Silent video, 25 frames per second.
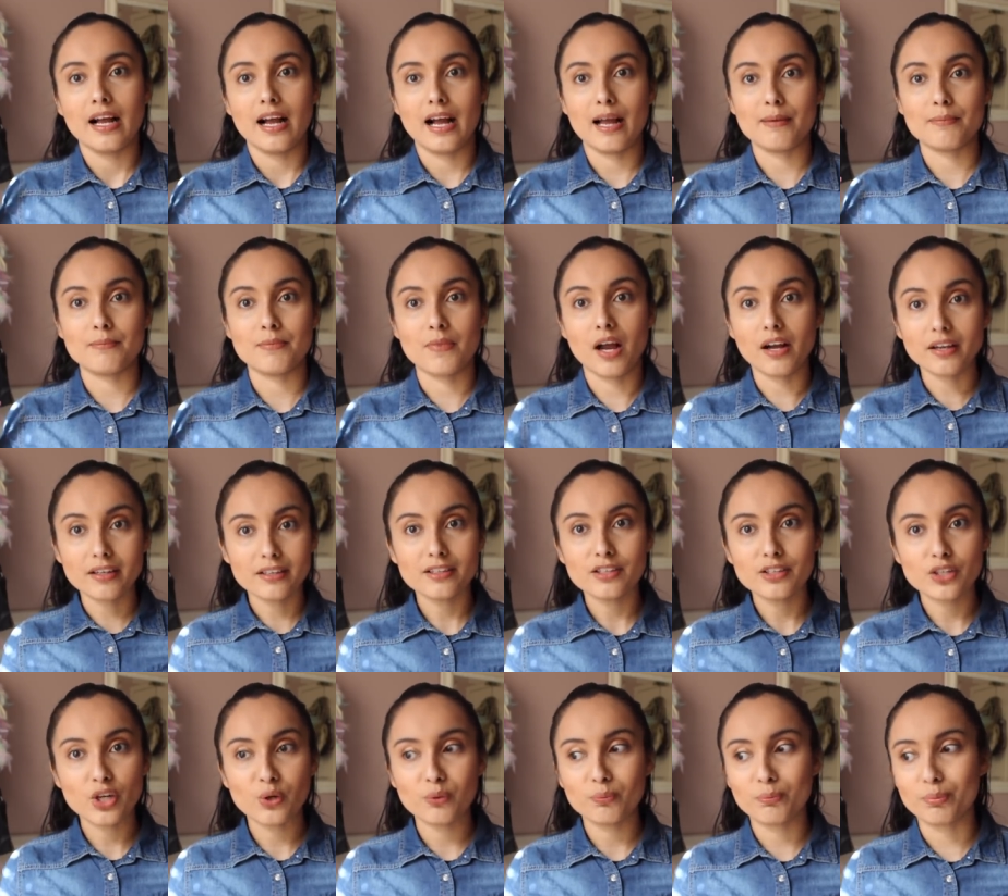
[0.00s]
I'm not
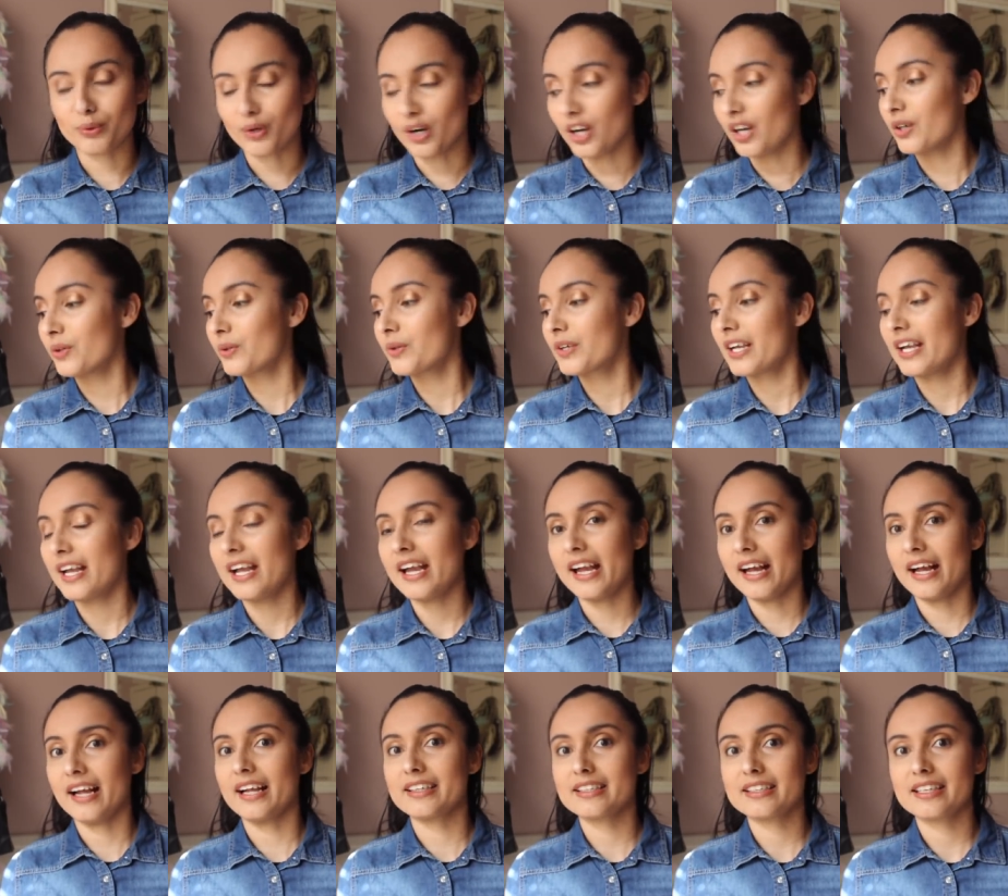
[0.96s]
gonna go broke,
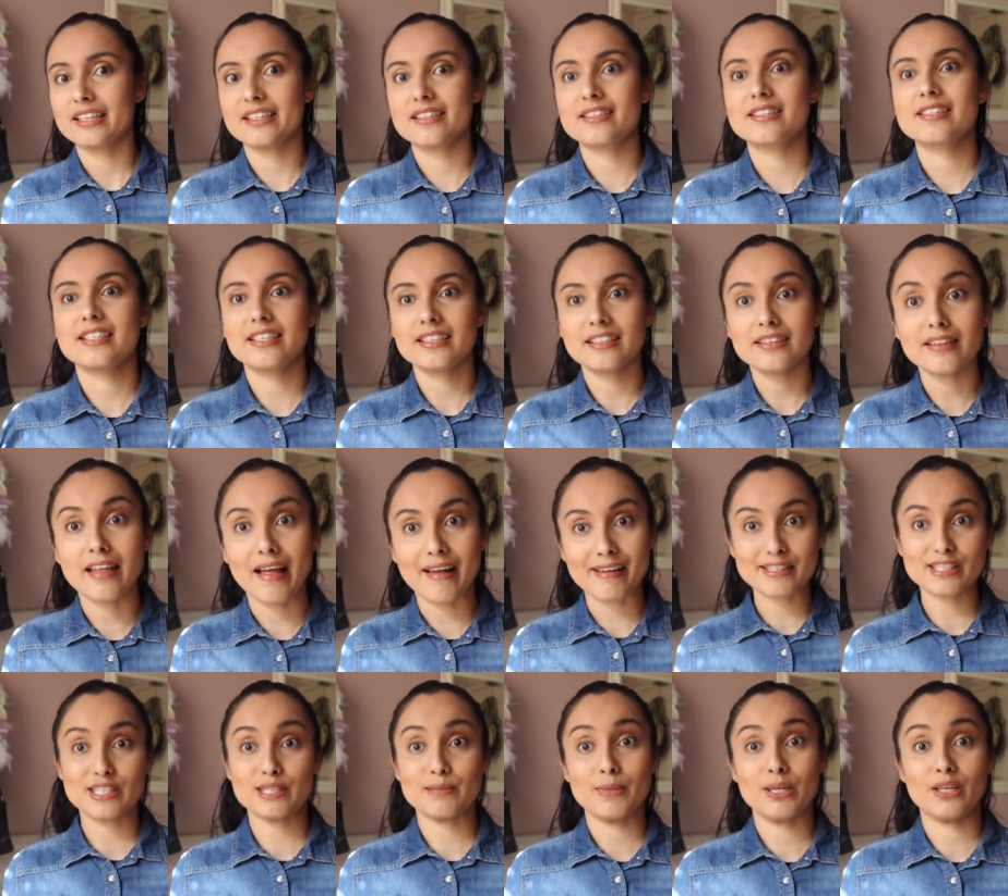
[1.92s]
and it's gonna
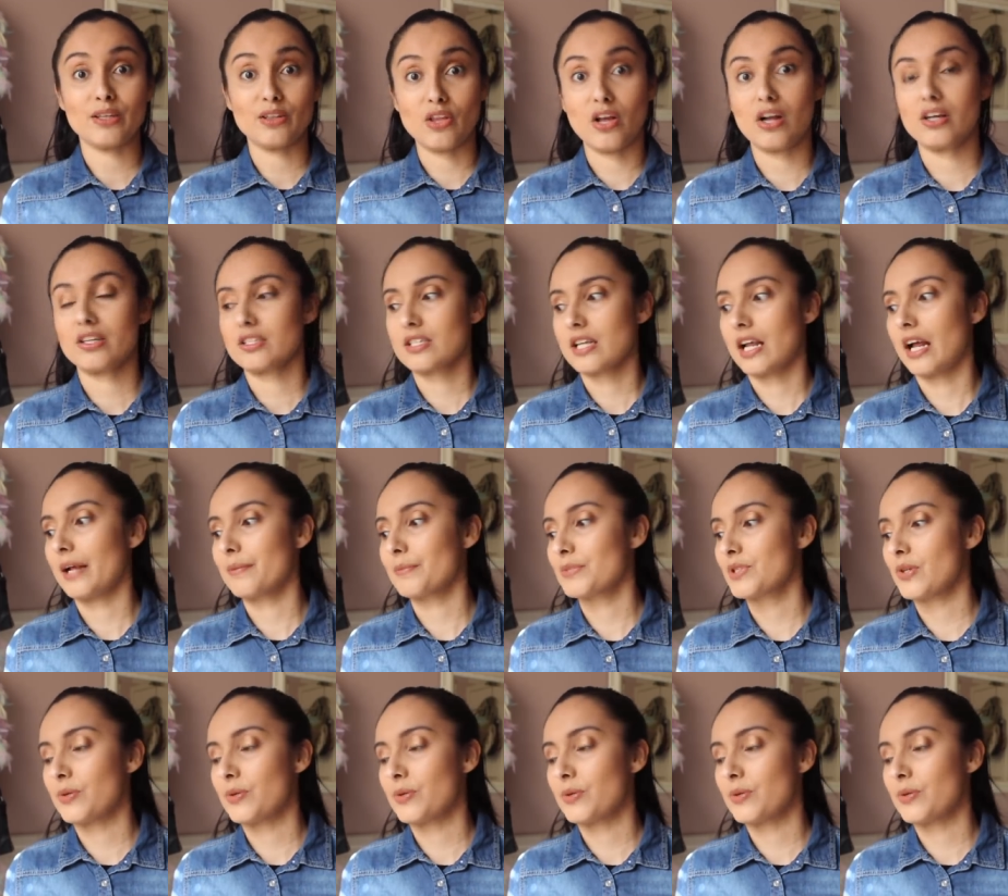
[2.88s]
last me a long time.